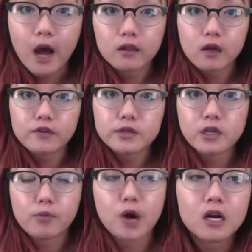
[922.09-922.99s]
I love using
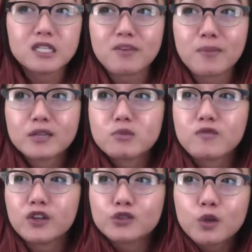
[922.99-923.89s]
up products. It makes me
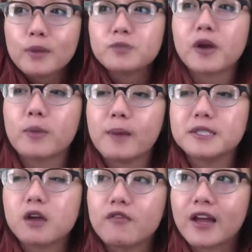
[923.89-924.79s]
feel so much better about
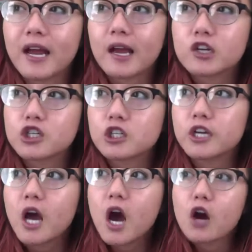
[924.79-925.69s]
myself that I actually